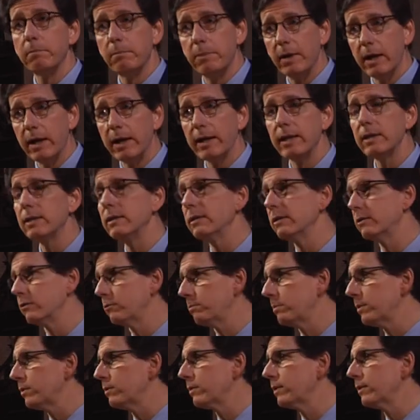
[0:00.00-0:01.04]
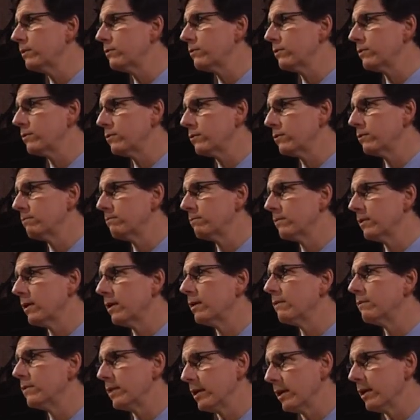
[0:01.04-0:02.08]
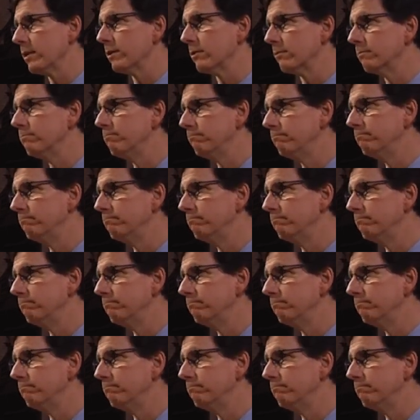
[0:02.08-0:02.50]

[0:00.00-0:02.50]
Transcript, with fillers: by the experiences of the other.